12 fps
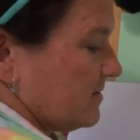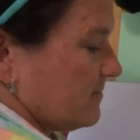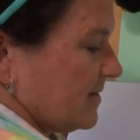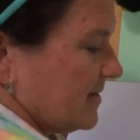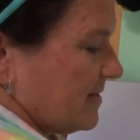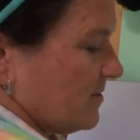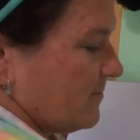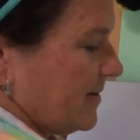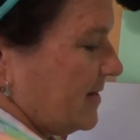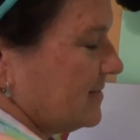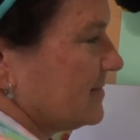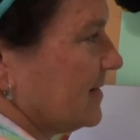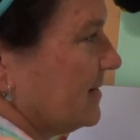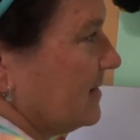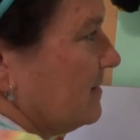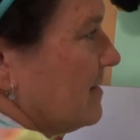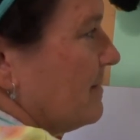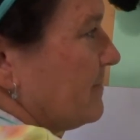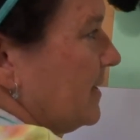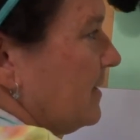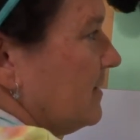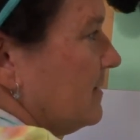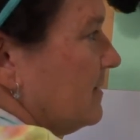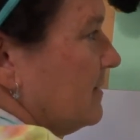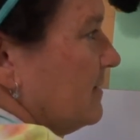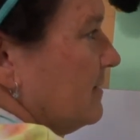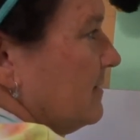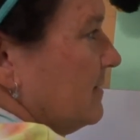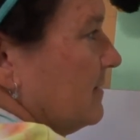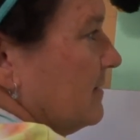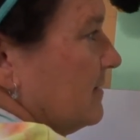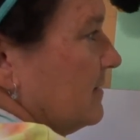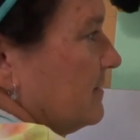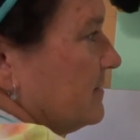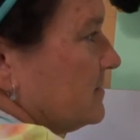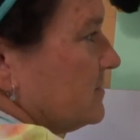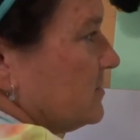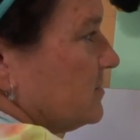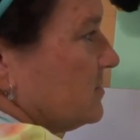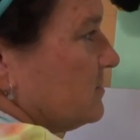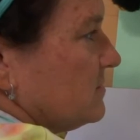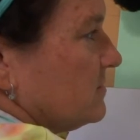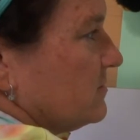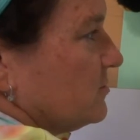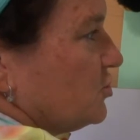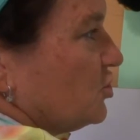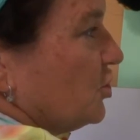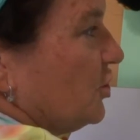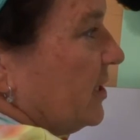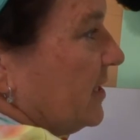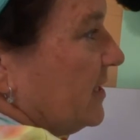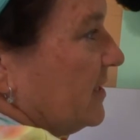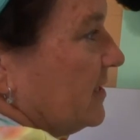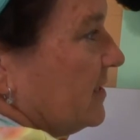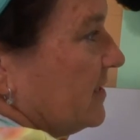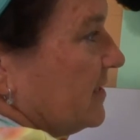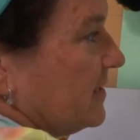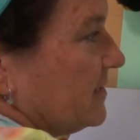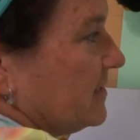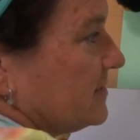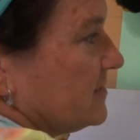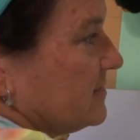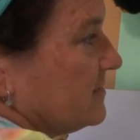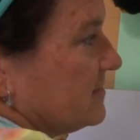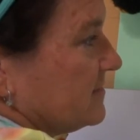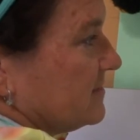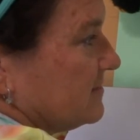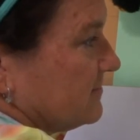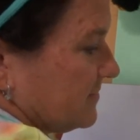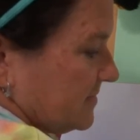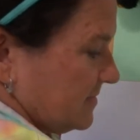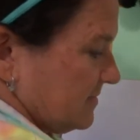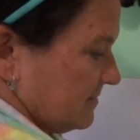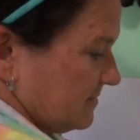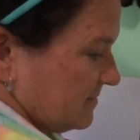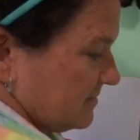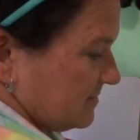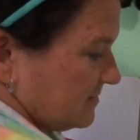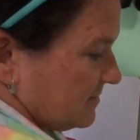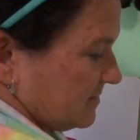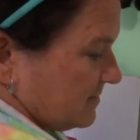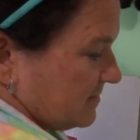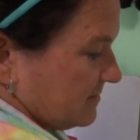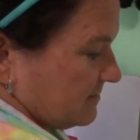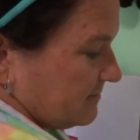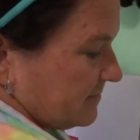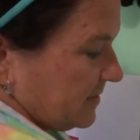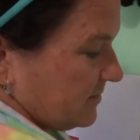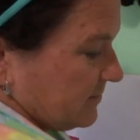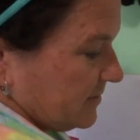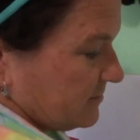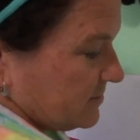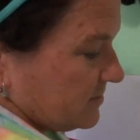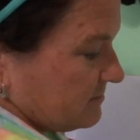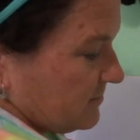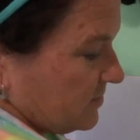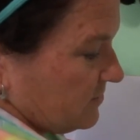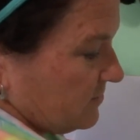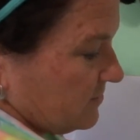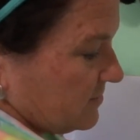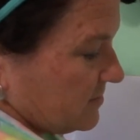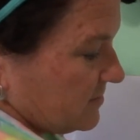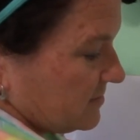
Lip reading: My yellow paint's kind of gloppy. It's just or chunky. It doesn't want to be real smooth.